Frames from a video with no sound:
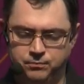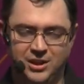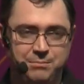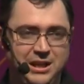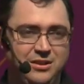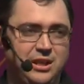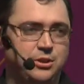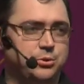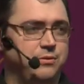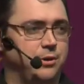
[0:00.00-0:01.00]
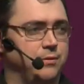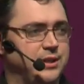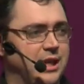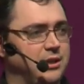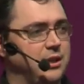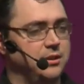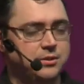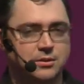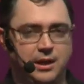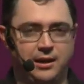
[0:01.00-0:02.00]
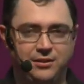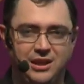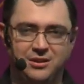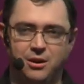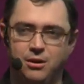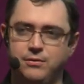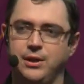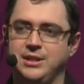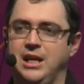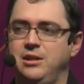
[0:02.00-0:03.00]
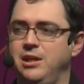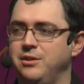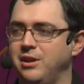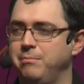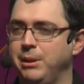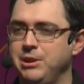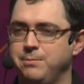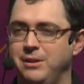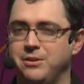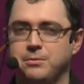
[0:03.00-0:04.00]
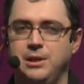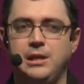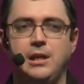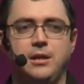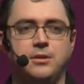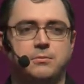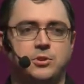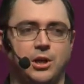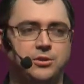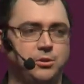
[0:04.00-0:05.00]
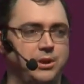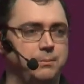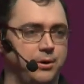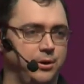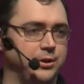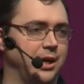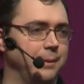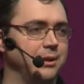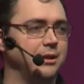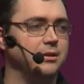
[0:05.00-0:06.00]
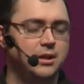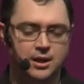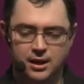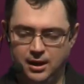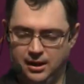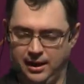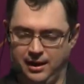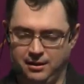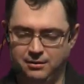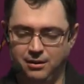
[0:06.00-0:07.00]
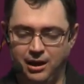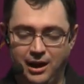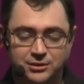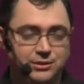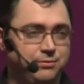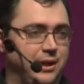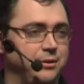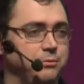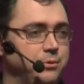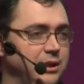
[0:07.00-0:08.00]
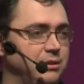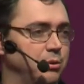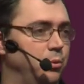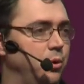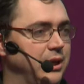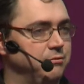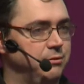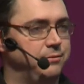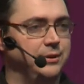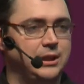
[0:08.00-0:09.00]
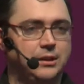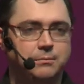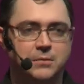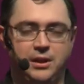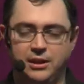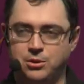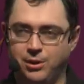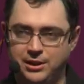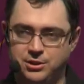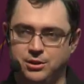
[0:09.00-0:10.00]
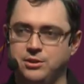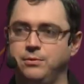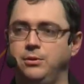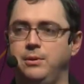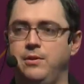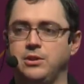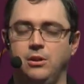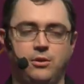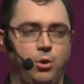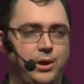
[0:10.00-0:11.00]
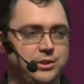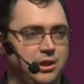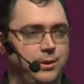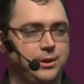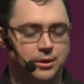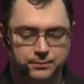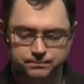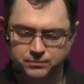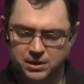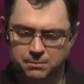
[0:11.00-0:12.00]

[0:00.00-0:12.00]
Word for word: I've been in the industry for over 10 years, and I think of that 10 years, I've probably spent three years just doing prototyping. And I actually find it really rewarding and fulfilling. It's quite stressful, and there's a lot always going on,